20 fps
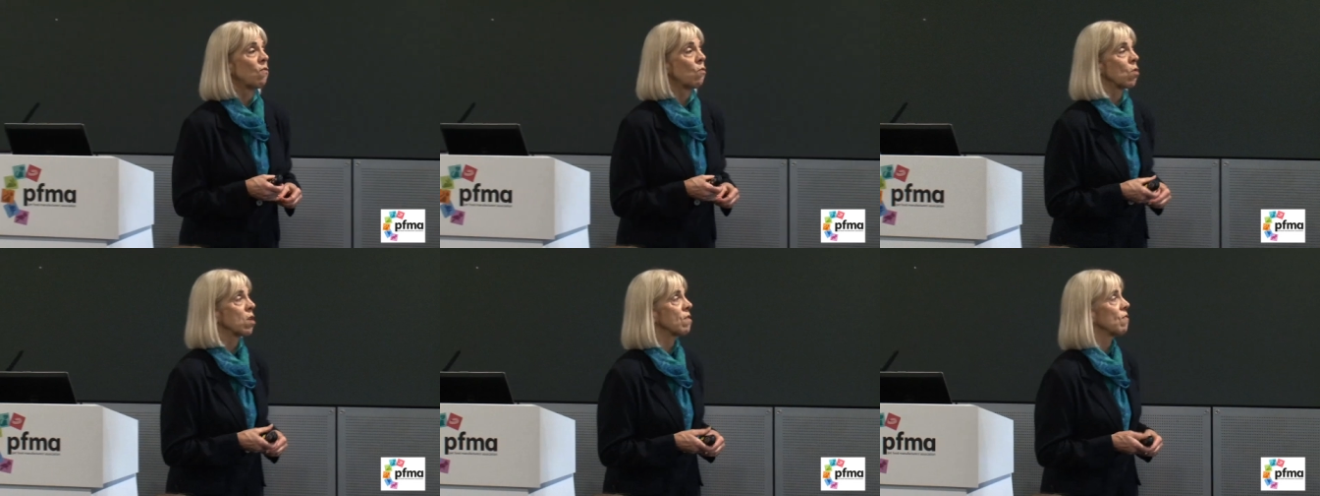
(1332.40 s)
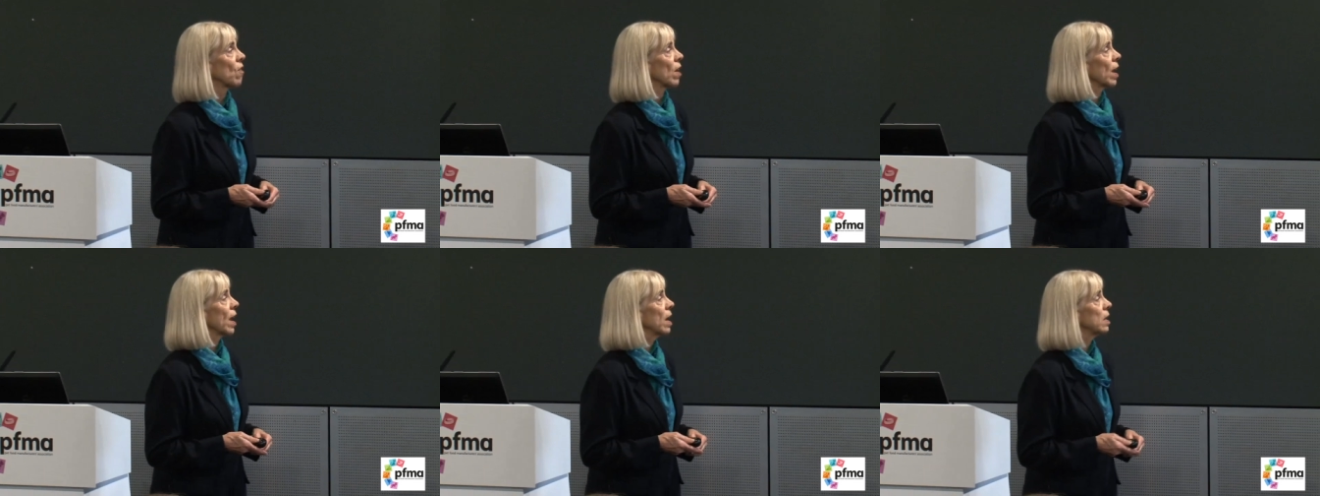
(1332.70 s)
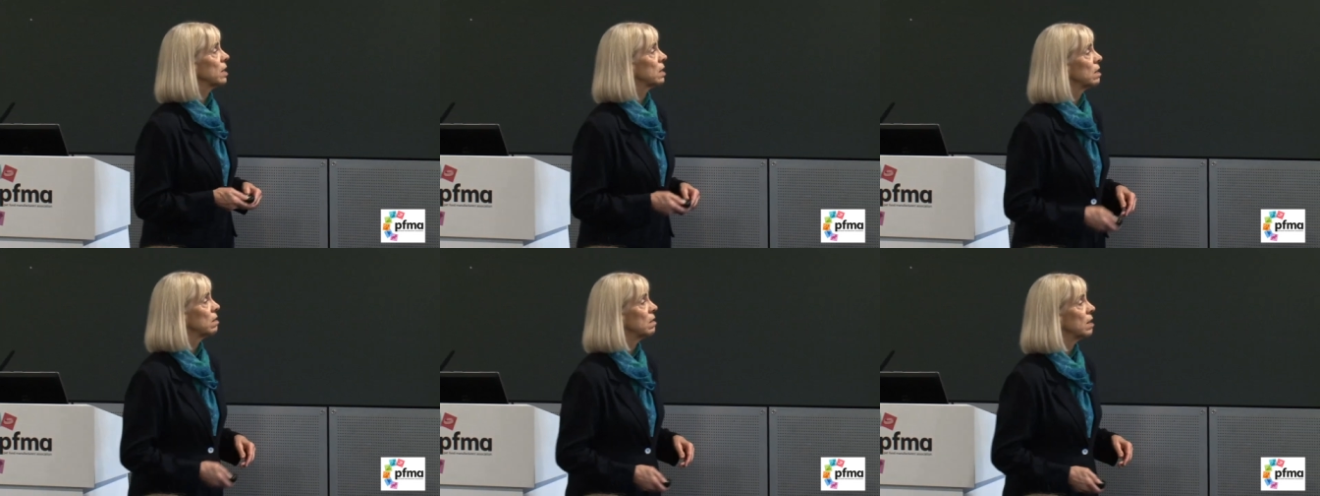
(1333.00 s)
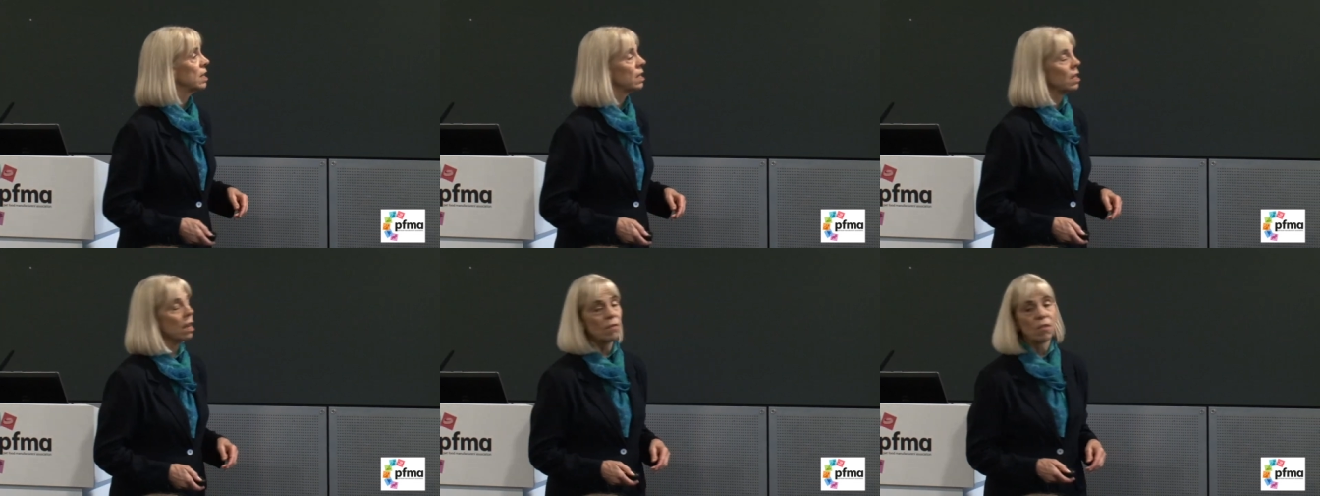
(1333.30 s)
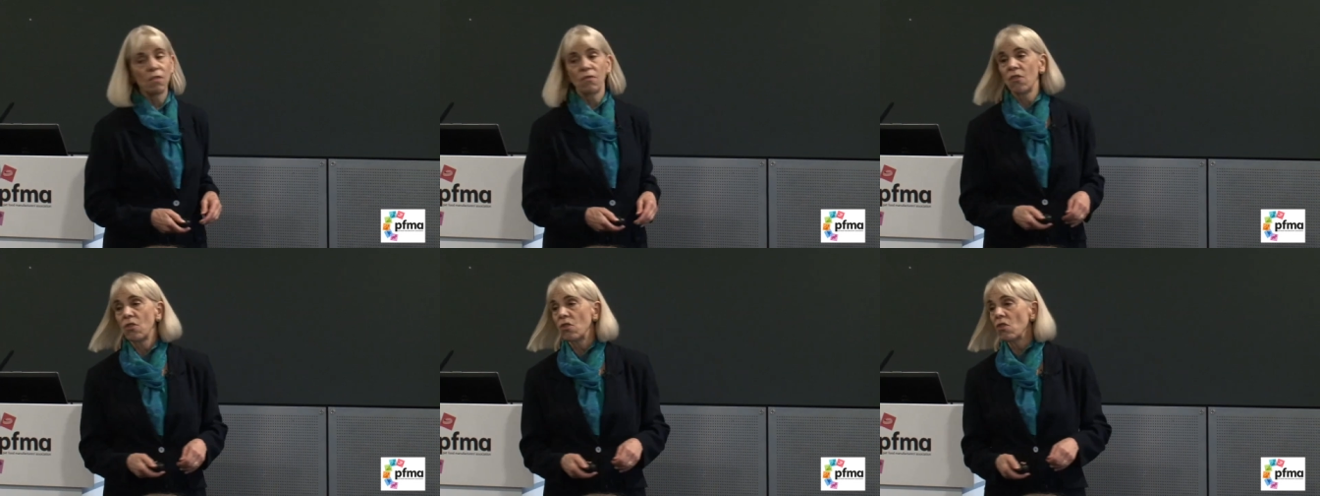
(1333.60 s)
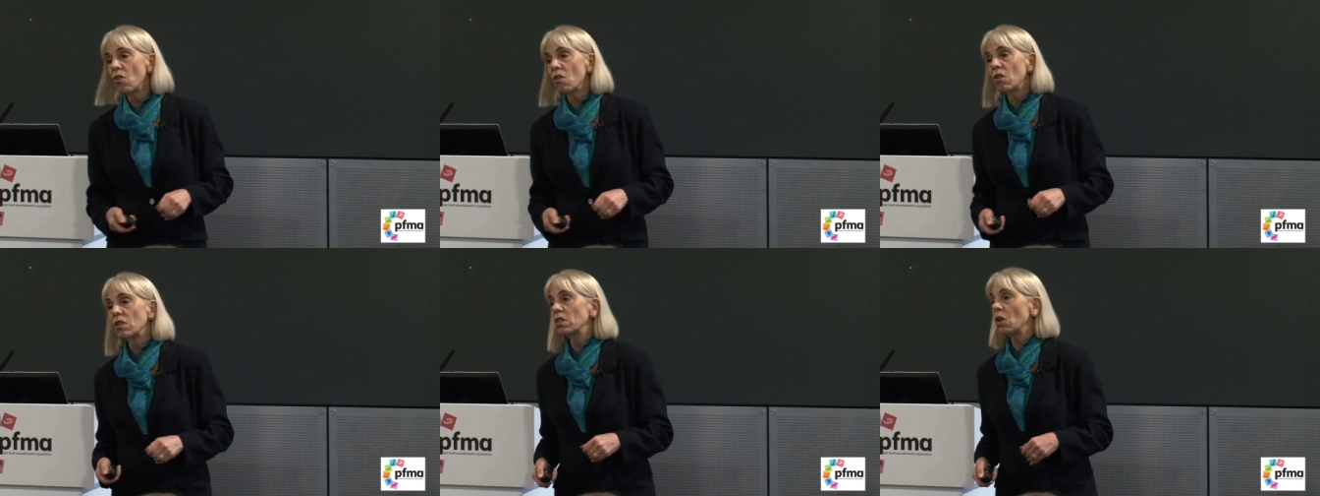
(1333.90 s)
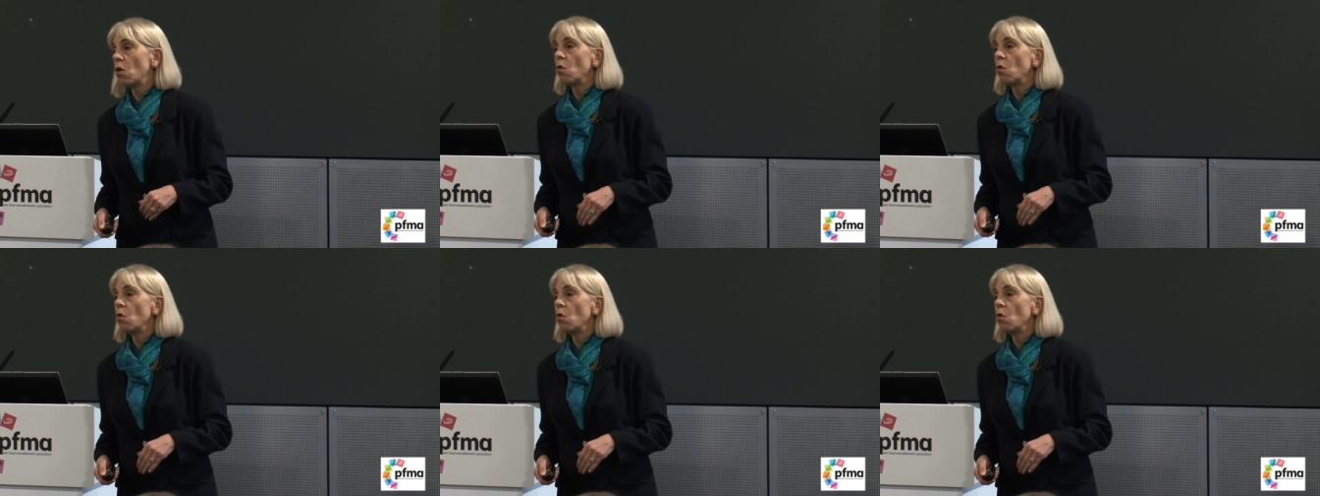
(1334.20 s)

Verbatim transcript: 40 for cats, 37 for dogs.